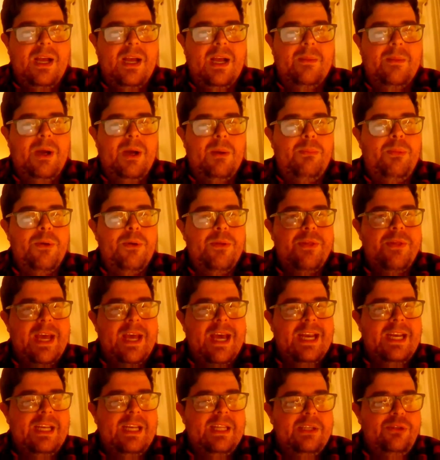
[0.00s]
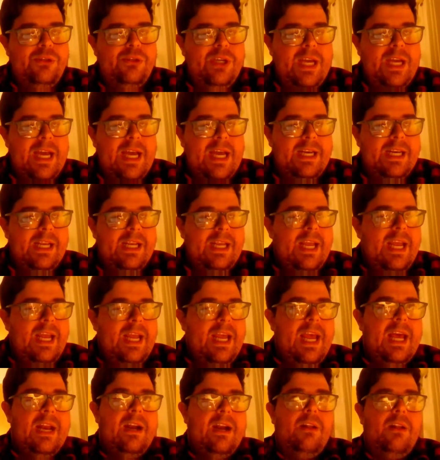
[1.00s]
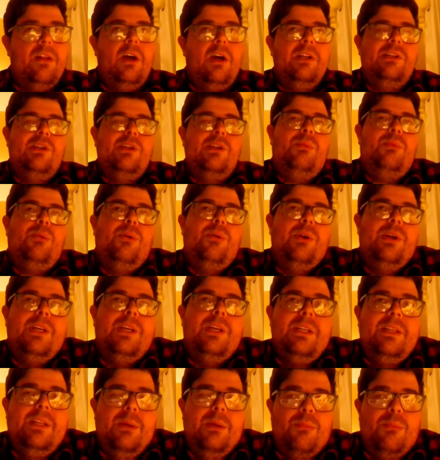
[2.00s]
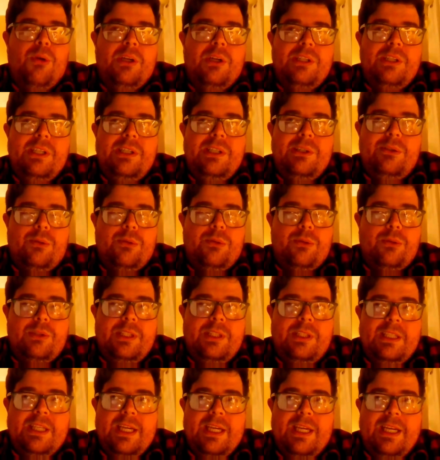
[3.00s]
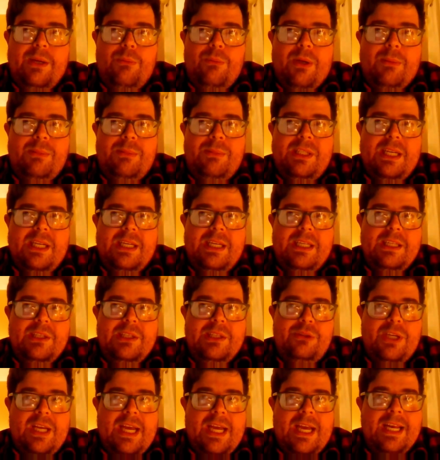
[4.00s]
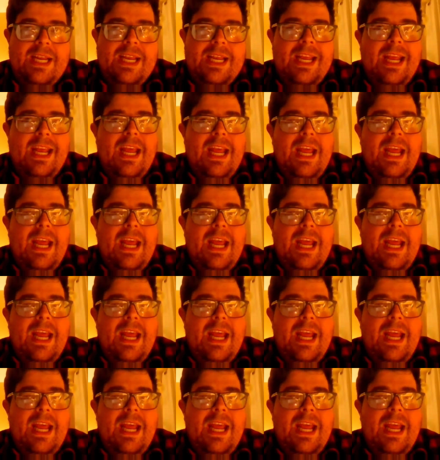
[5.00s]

Um, I'll put that in the chat, and I'll also put the Bronx Historical Society website in the chat.